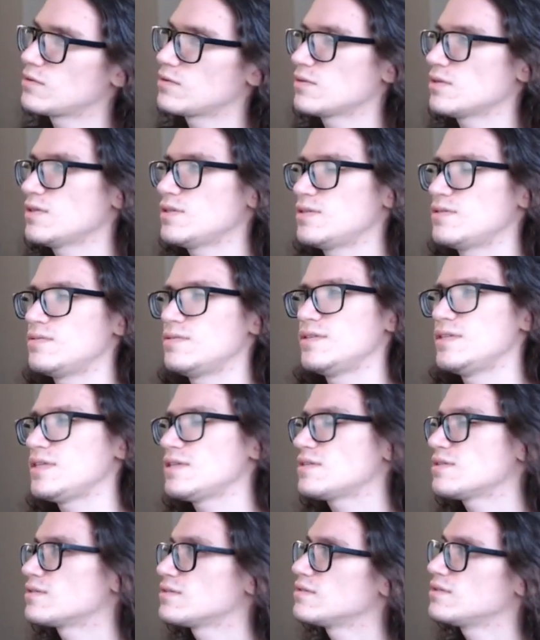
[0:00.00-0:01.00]
a
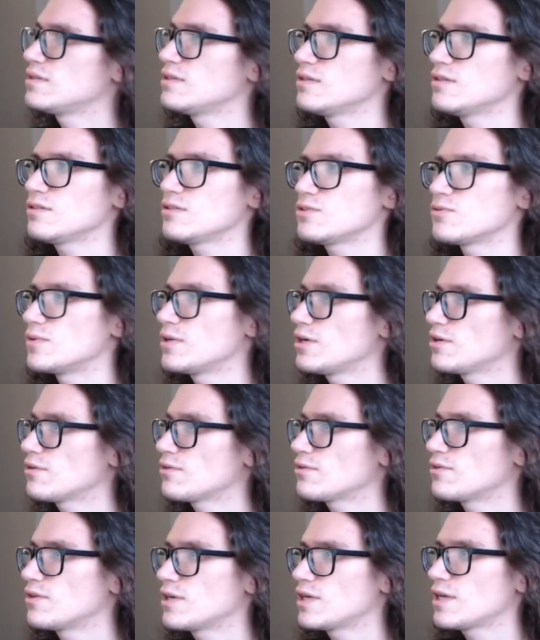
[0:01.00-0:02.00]
decent deal, 20 or
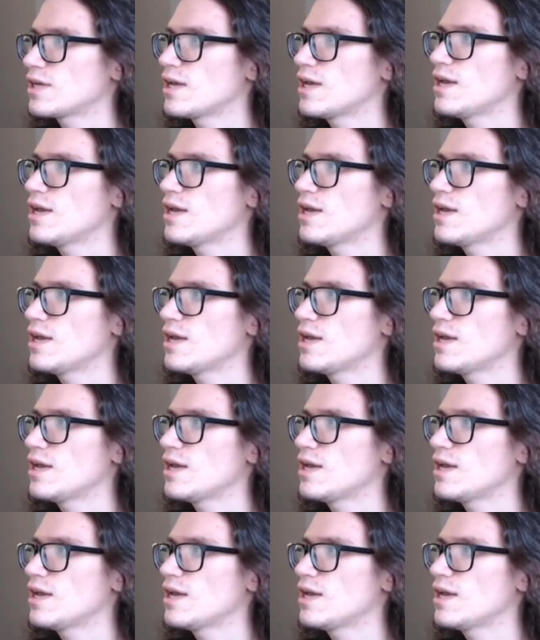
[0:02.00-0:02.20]
30.